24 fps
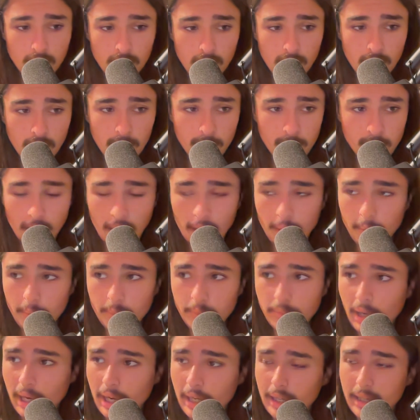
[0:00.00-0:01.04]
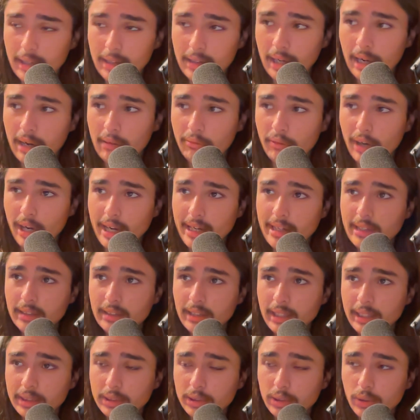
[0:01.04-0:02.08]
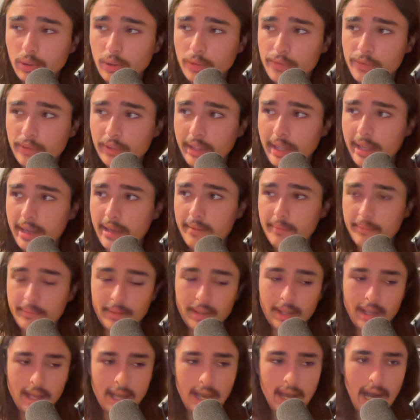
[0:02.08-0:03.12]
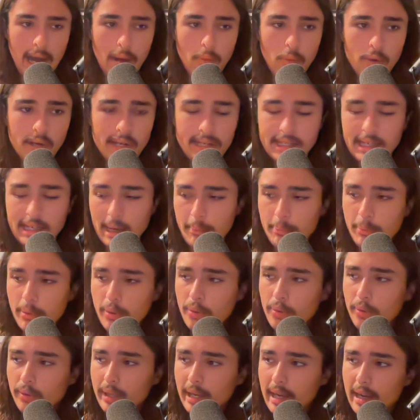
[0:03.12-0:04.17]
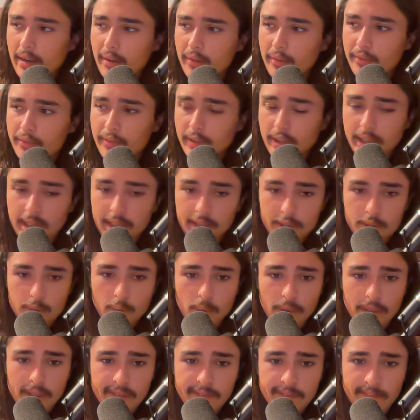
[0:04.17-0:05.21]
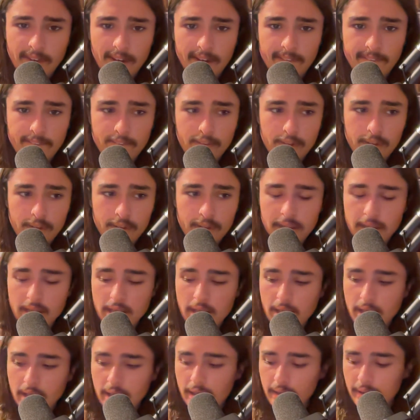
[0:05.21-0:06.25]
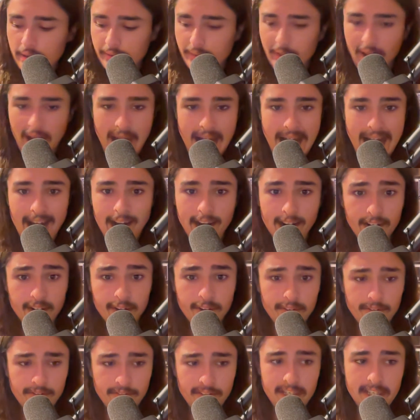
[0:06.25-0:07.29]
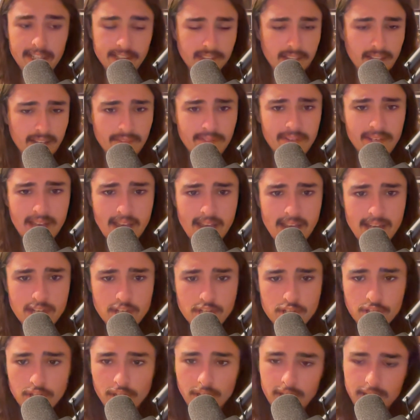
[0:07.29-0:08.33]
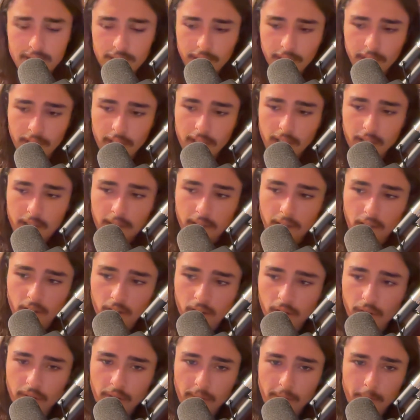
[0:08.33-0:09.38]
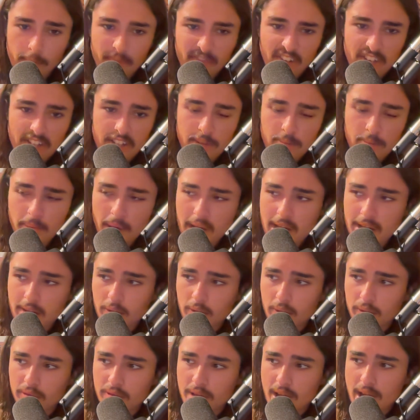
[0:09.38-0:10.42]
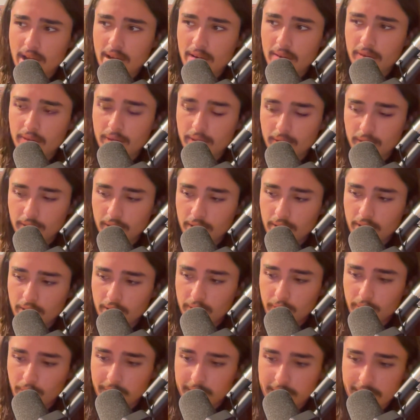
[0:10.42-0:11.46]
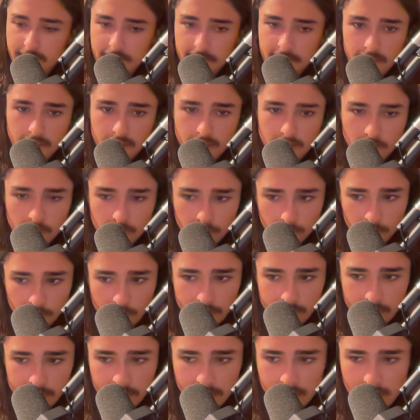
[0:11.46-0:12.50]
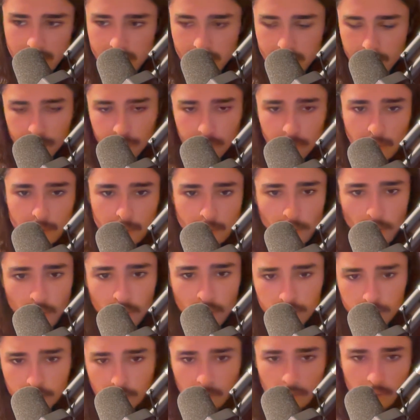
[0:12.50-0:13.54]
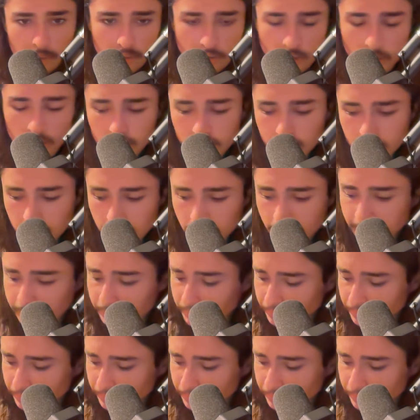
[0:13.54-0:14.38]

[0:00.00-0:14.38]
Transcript: I ran electrical for that. I went and I pulled out fucking 25-foot of iron fence, heavy-ass shit. Just cut all the fence panels down, three bars going across them.